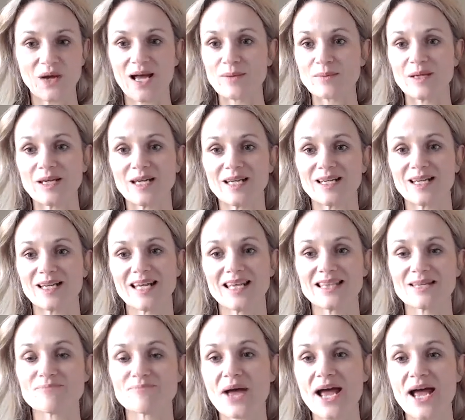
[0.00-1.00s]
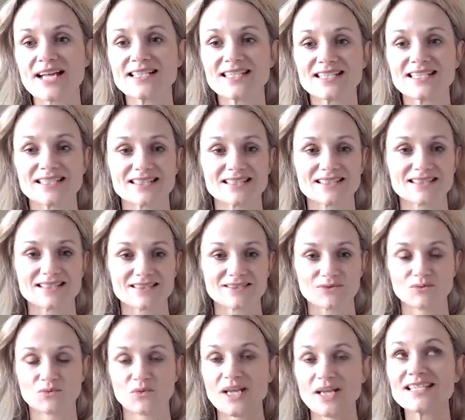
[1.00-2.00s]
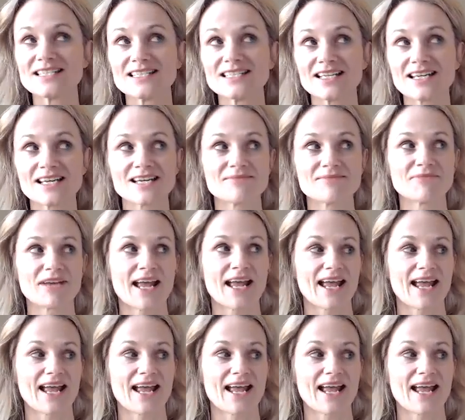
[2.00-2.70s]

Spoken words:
I mean, in the best wisdom